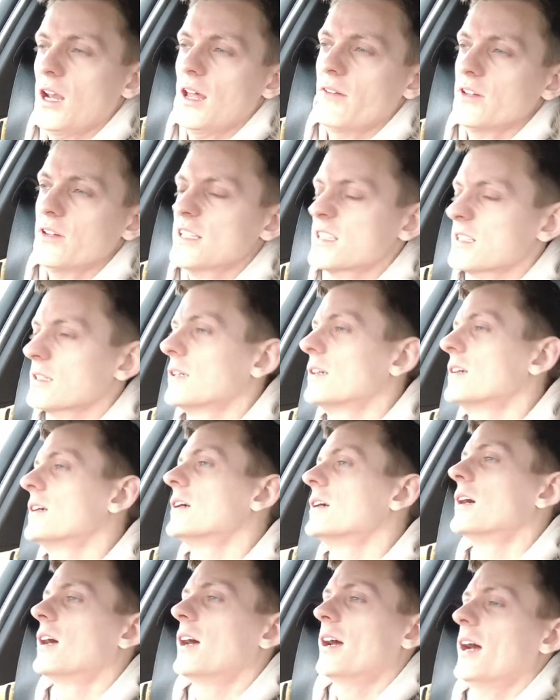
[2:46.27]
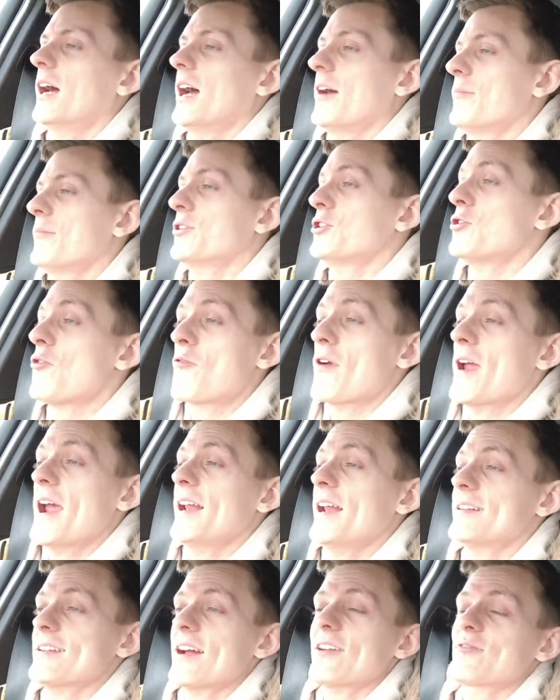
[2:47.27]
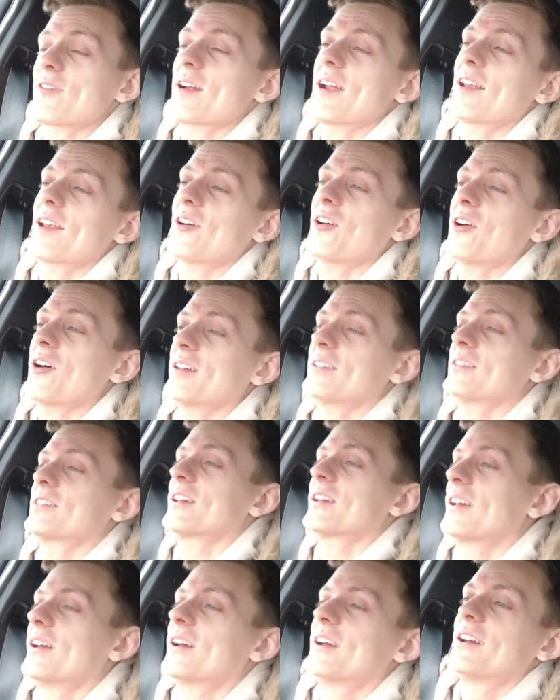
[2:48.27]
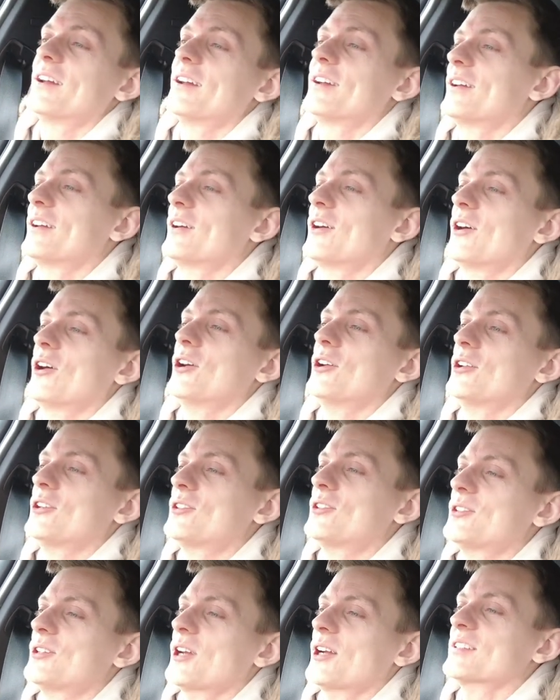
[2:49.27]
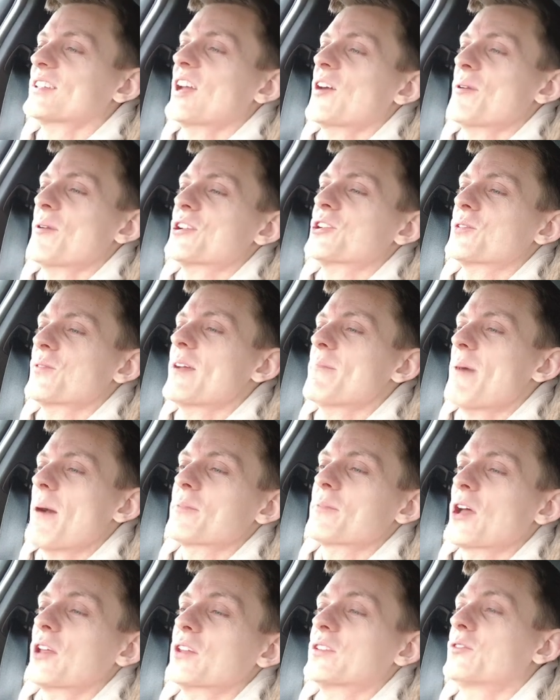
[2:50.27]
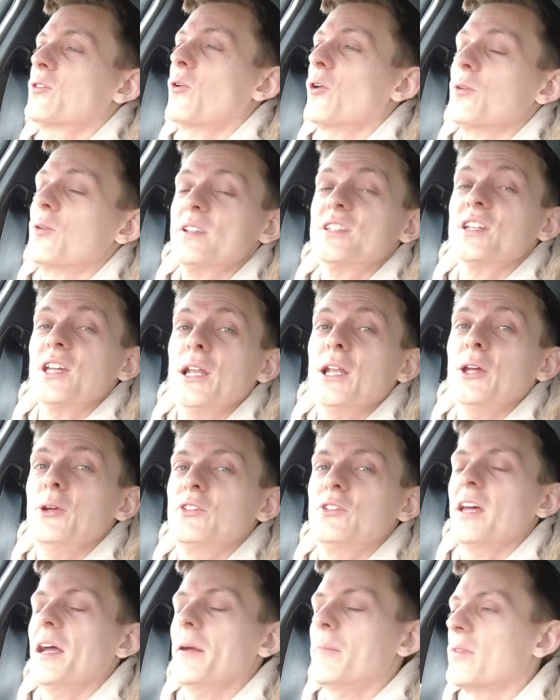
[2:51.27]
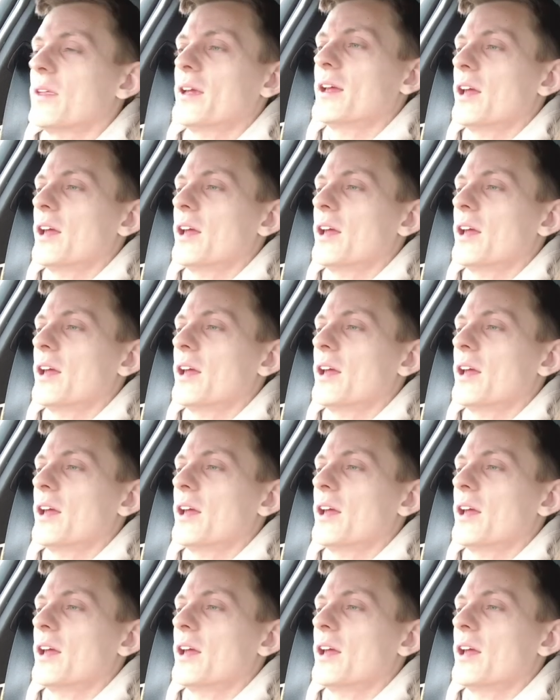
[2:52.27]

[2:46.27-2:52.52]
I love it. You really don't realise just how much a remap does for you until you lose it.